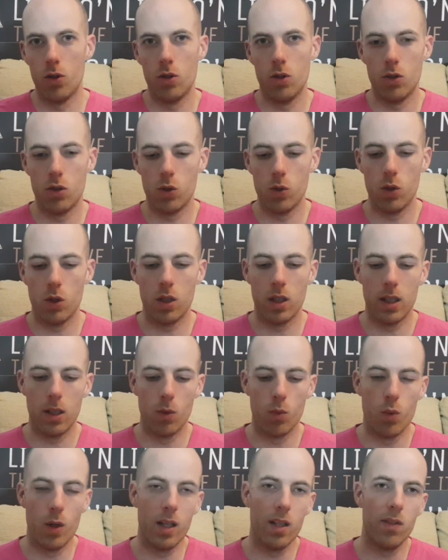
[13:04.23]
you, so you can get
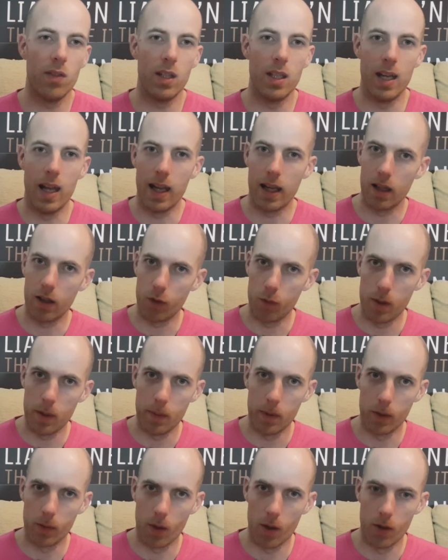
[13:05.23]
rid of the negative
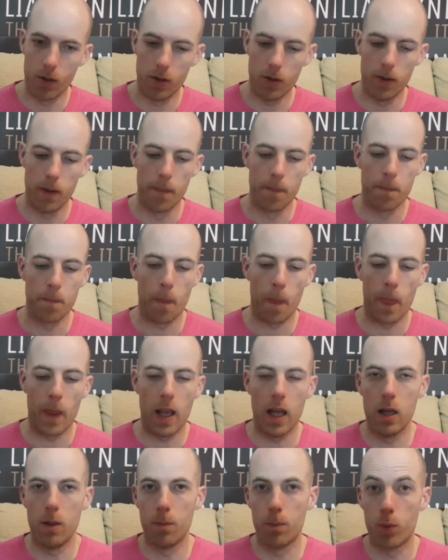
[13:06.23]
people around you
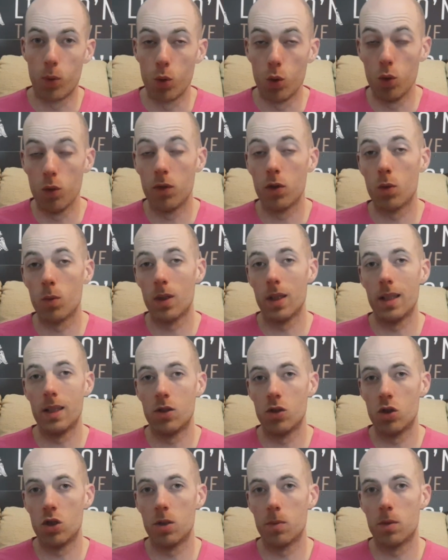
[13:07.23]
and improve the
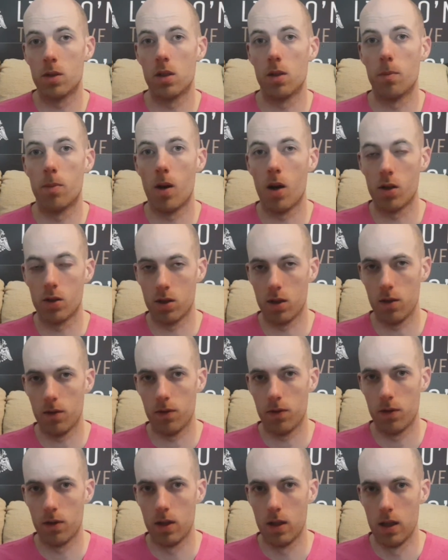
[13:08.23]
relationships to the positive.
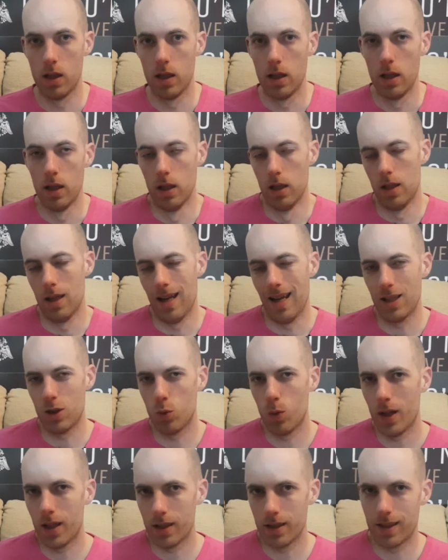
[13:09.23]
As
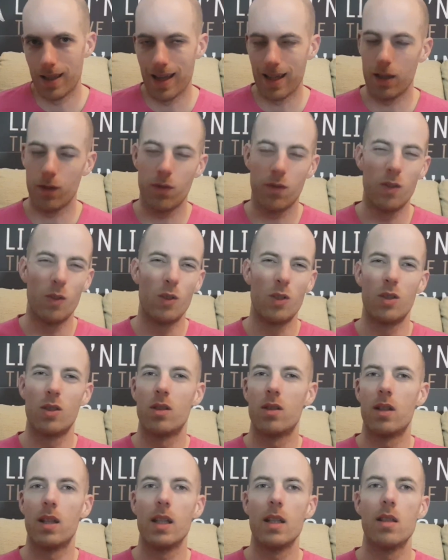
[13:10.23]
well as that, if there's
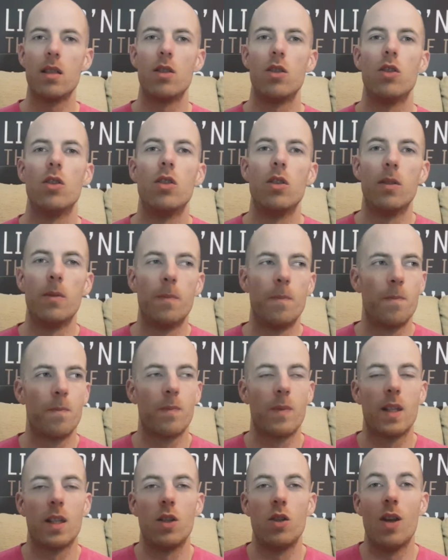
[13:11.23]
things that you
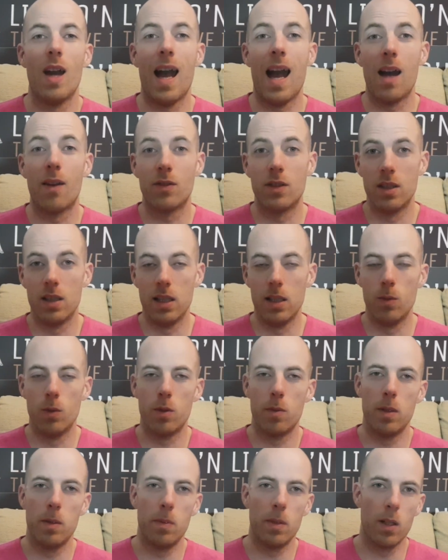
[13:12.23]
have to deal with
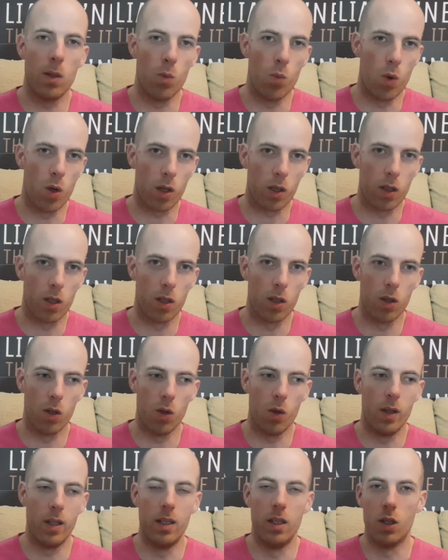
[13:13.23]
people at work
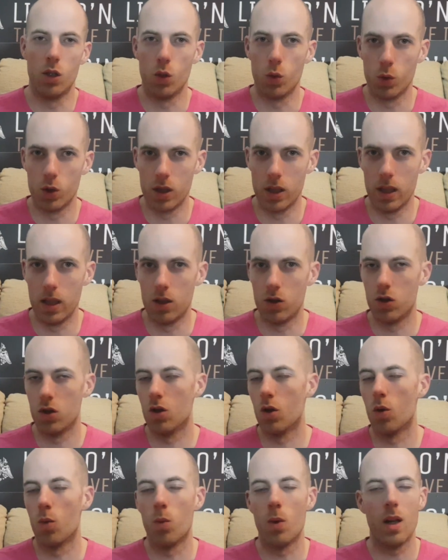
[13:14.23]
or in negotiation
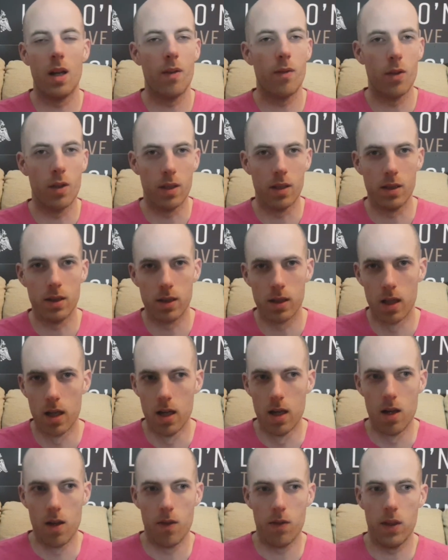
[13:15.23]
or whatever it is
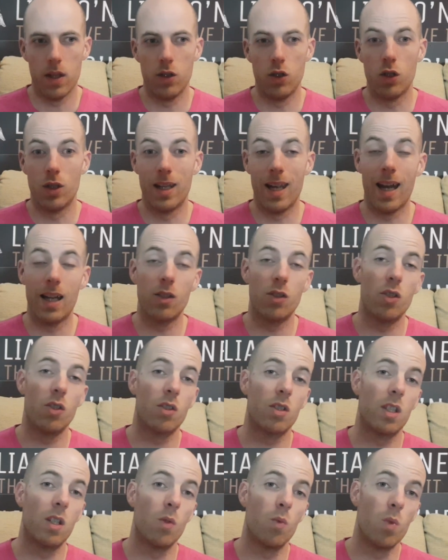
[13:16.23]
that you can't
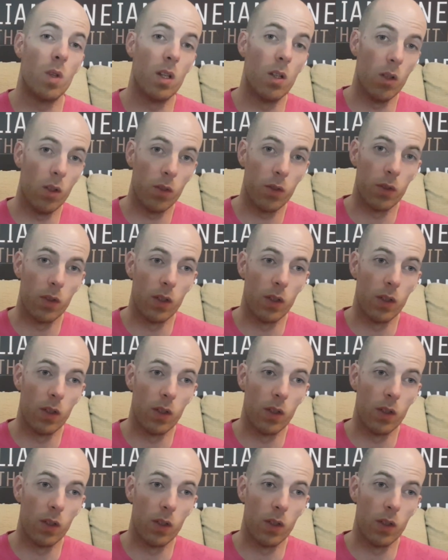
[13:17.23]
just get rid of,